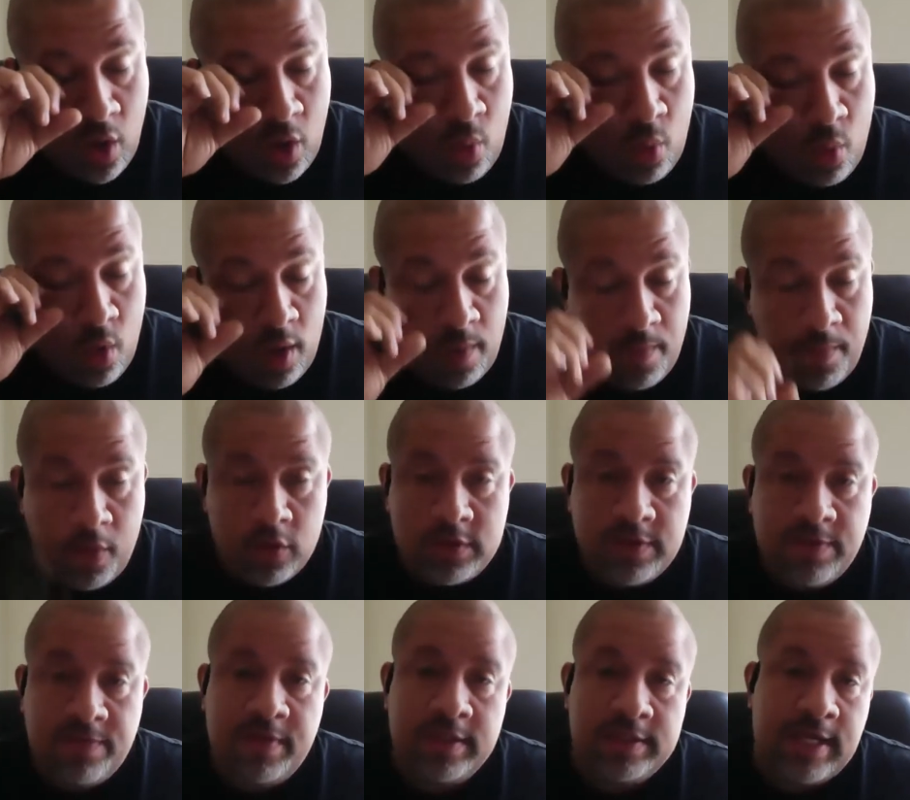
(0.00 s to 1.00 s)
Well, most
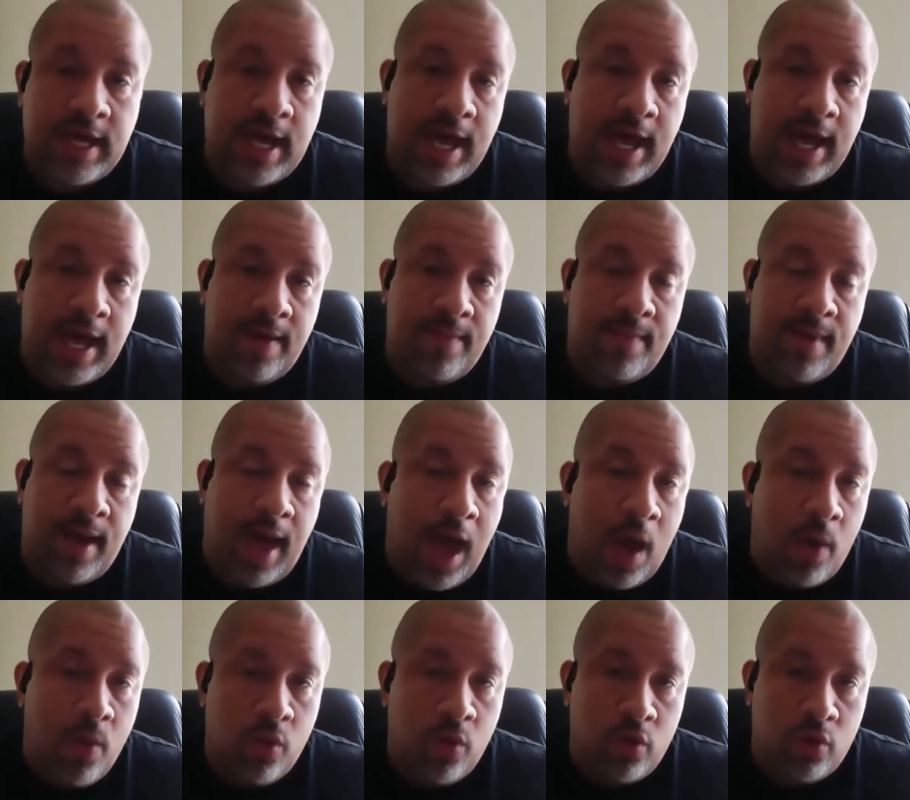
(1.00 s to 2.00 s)
of the time,
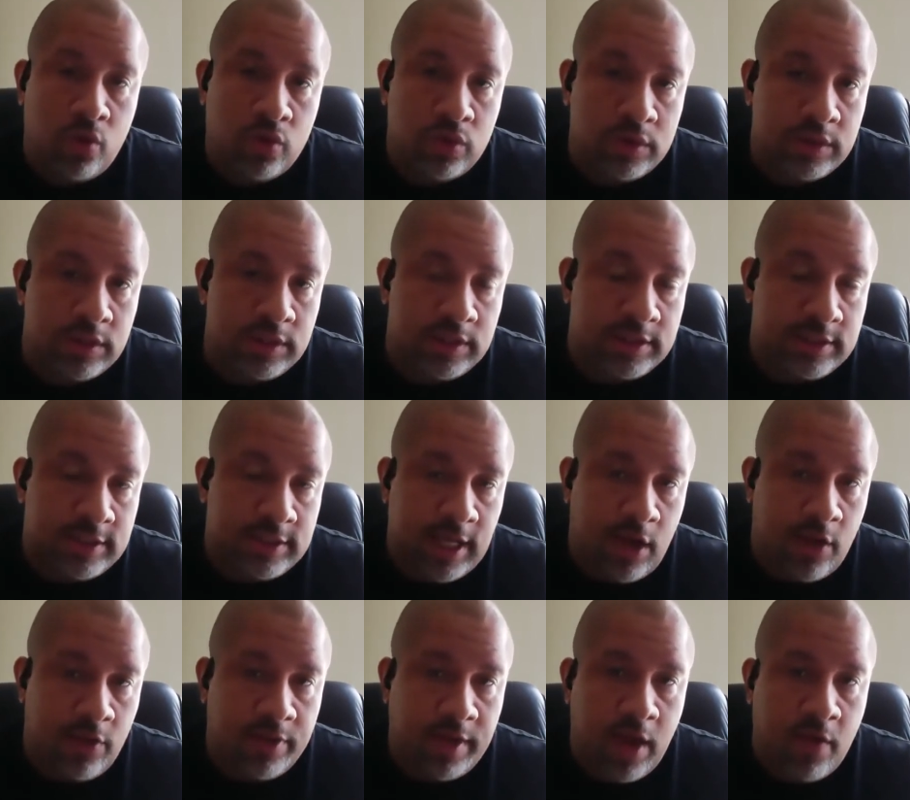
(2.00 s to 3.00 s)
I will
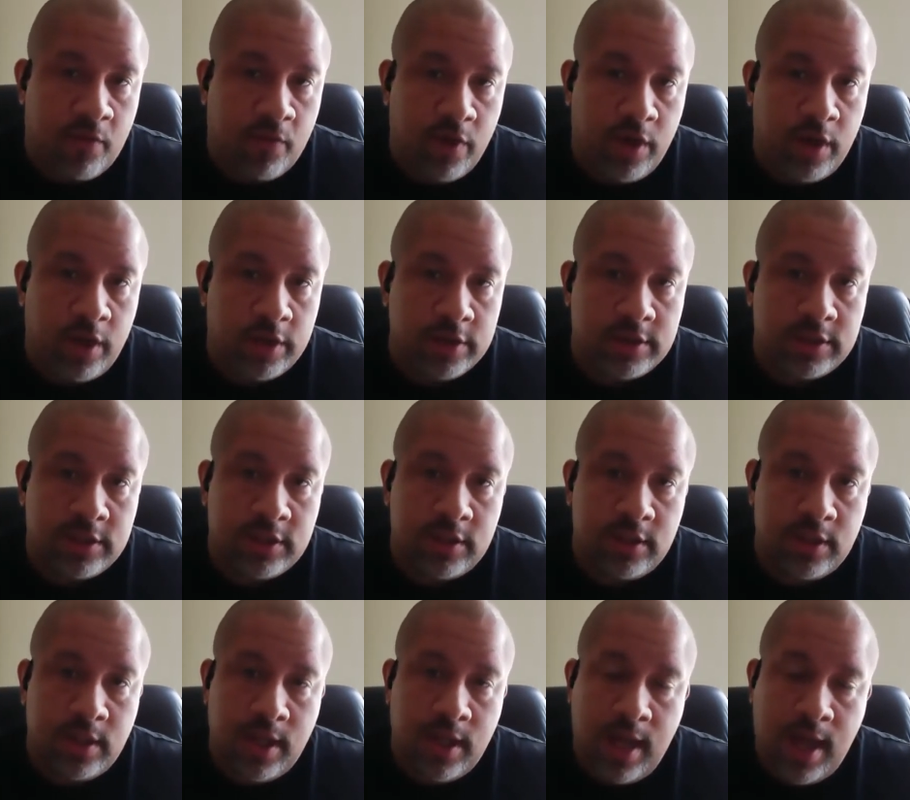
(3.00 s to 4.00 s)
tell that realtor,
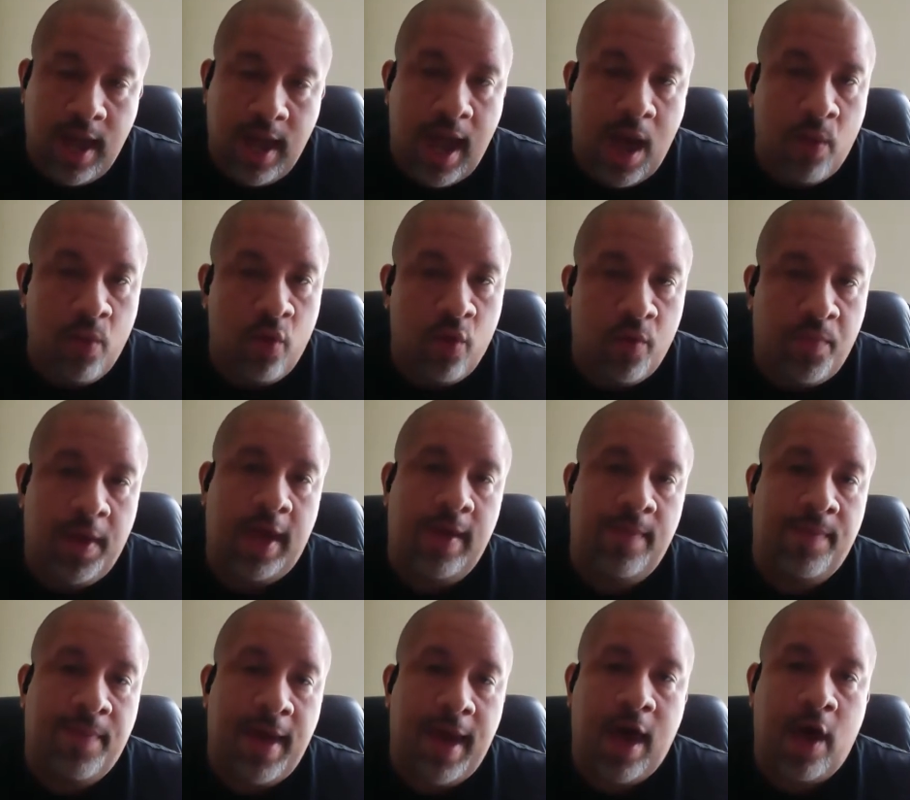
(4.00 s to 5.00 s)
I will
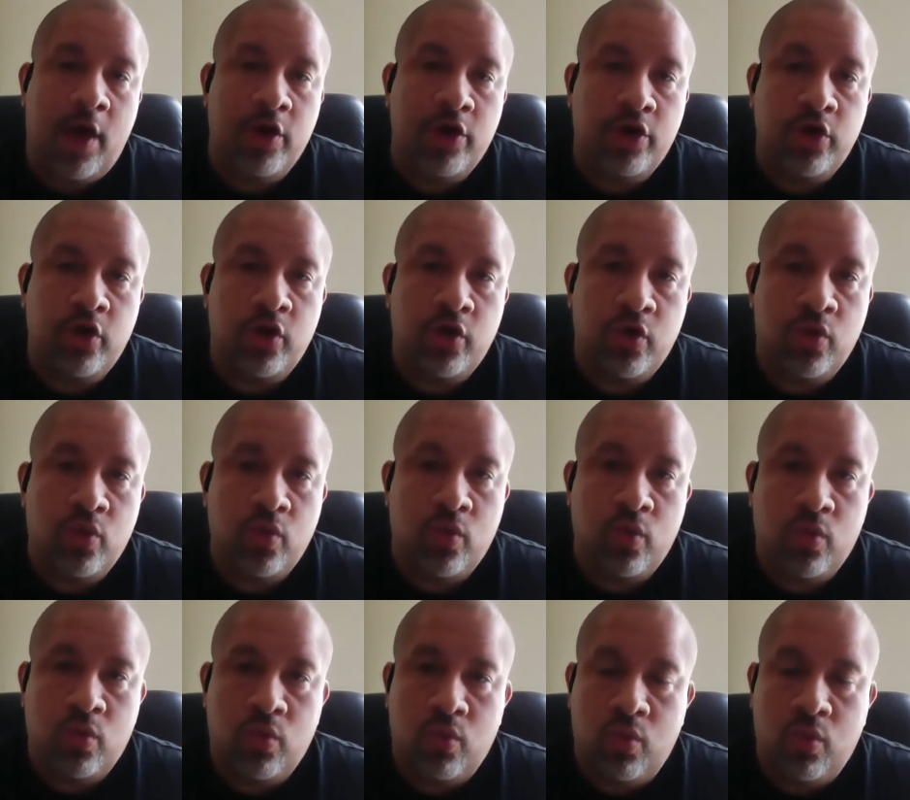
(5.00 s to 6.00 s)
PayPal you
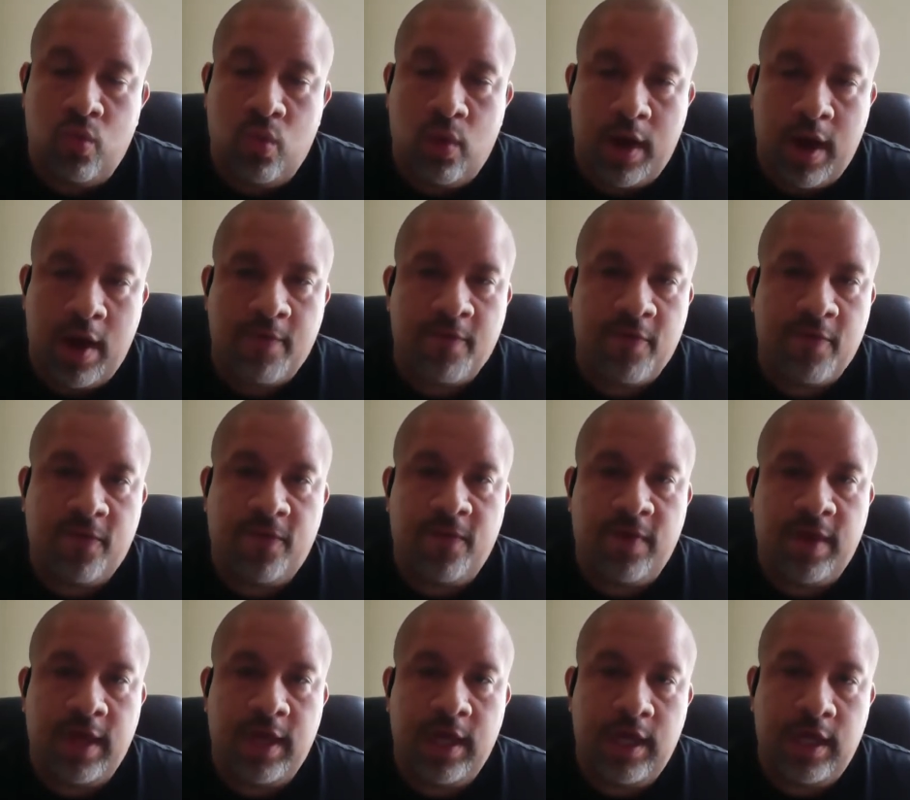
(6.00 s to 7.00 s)
whatever
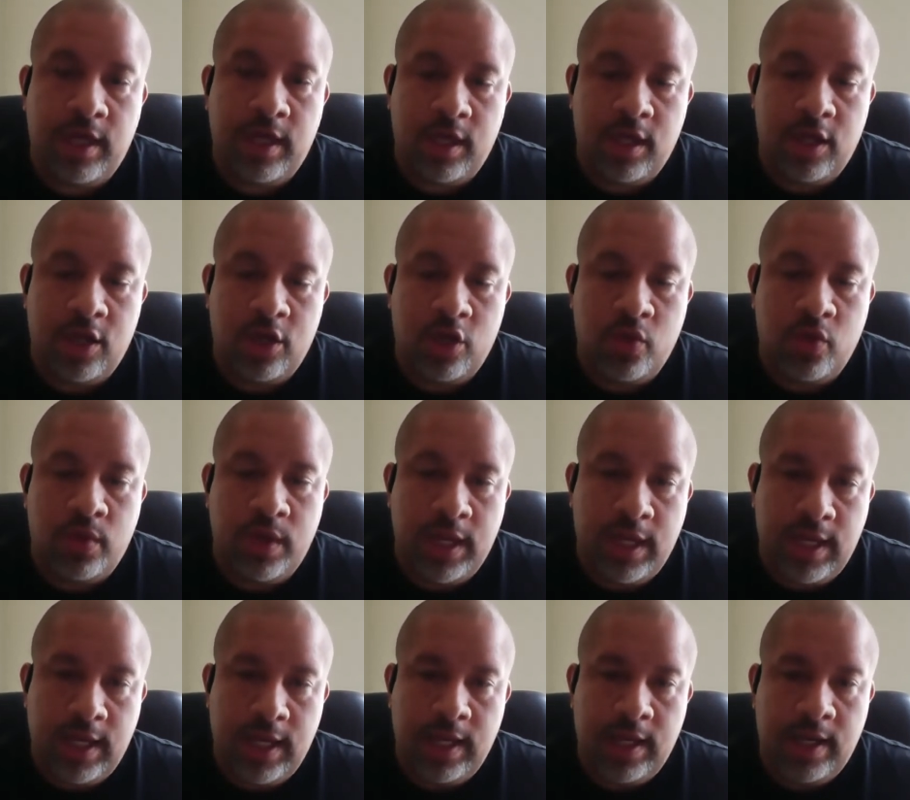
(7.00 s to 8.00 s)
fee you
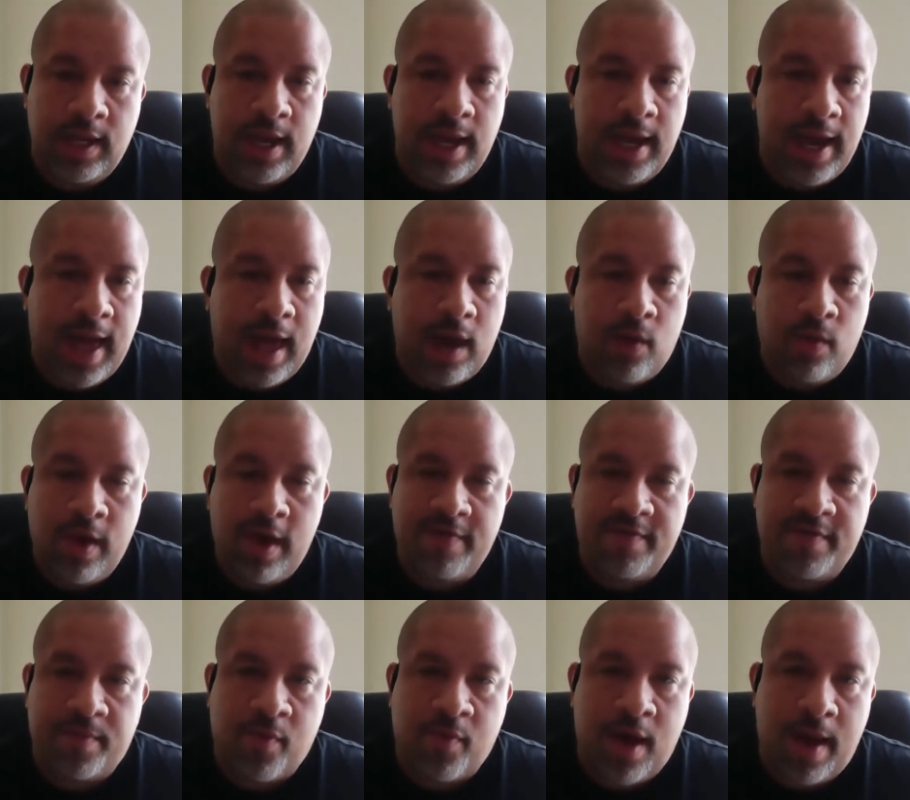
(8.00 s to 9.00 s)
need, and I don't have
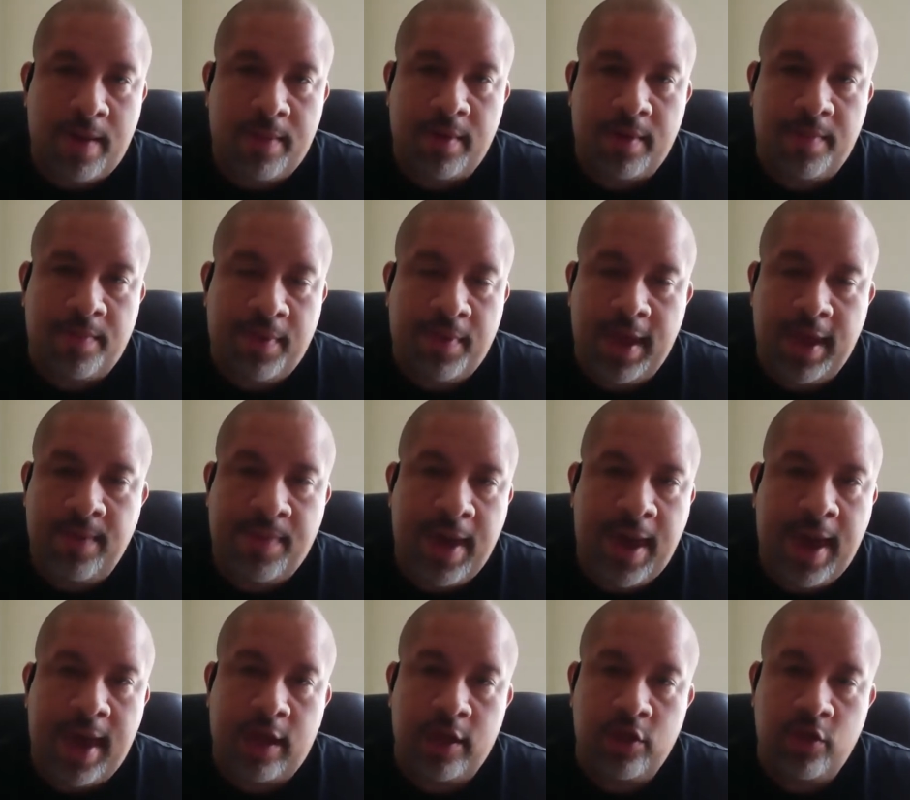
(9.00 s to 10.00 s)
a problem
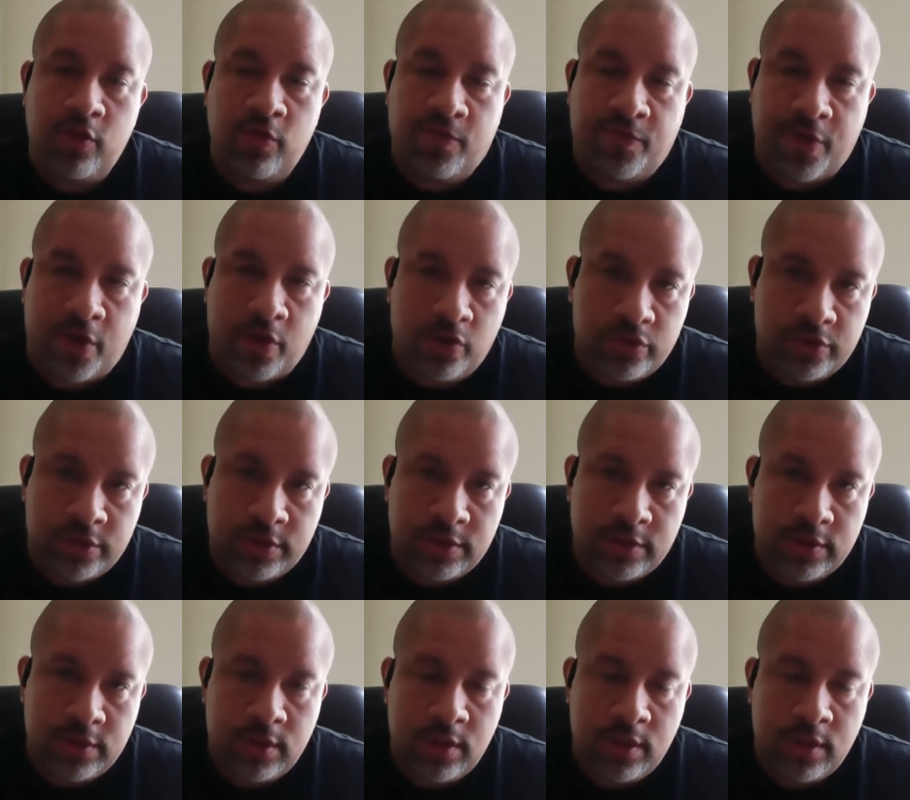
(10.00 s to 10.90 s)
PayPaling you first.